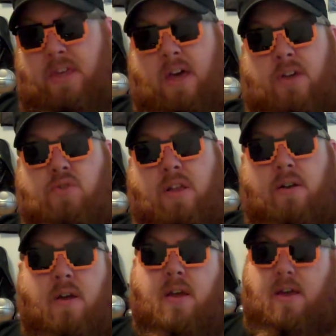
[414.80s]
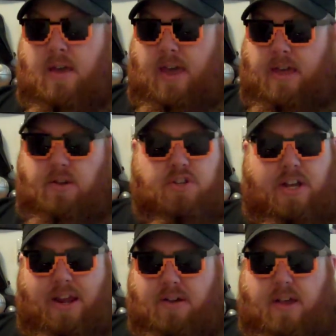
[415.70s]
the trailer and go
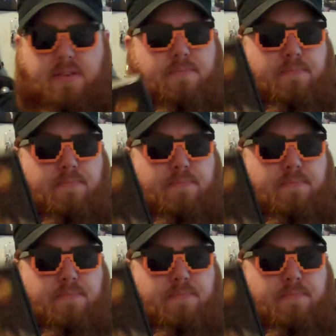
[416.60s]
check it out, guys.